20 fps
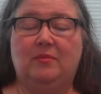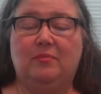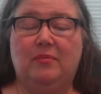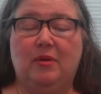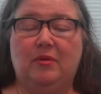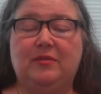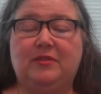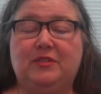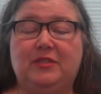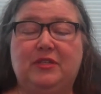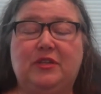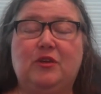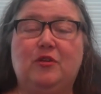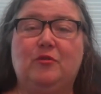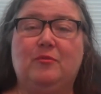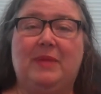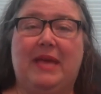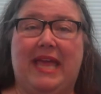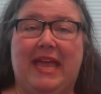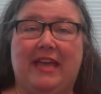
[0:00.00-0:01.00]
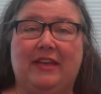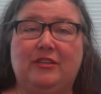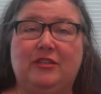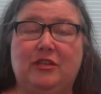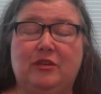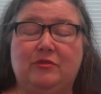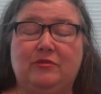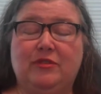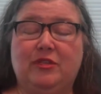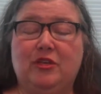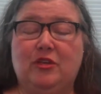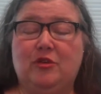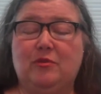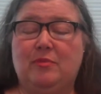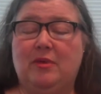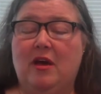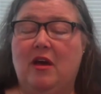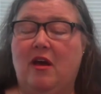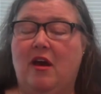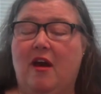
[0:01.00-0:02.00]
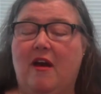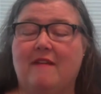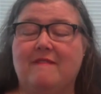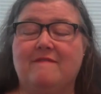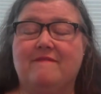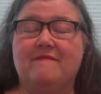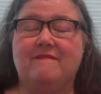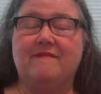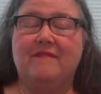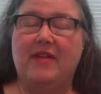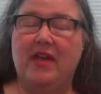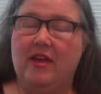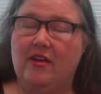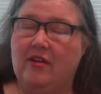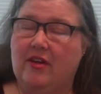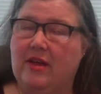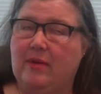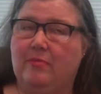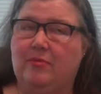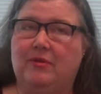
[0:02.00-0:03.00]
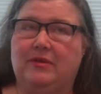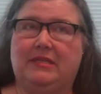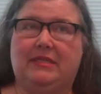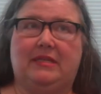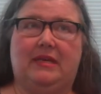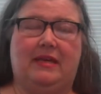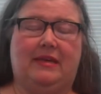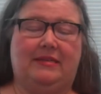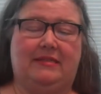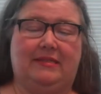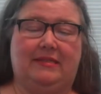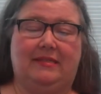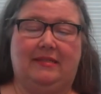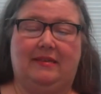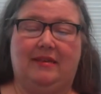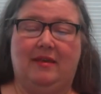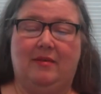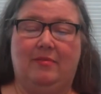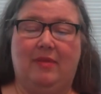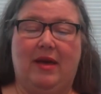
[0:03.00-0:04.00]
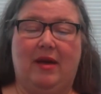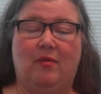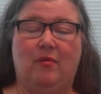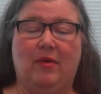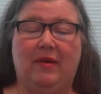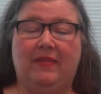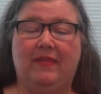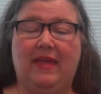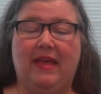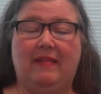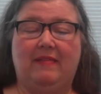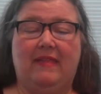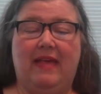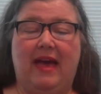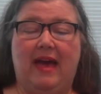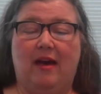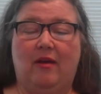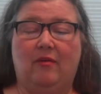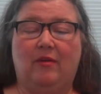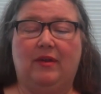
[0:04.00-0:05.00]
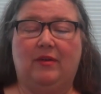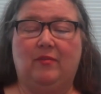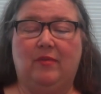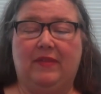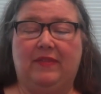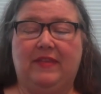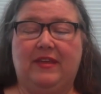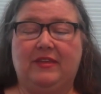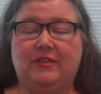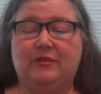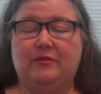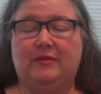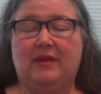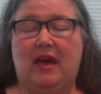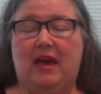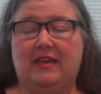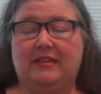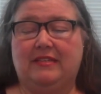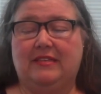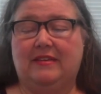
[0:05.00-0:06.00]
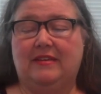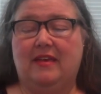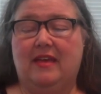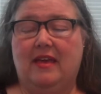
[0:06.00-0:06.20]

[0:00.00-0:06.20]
both Zoom and YouTube are very precise about what they allow and what they do not.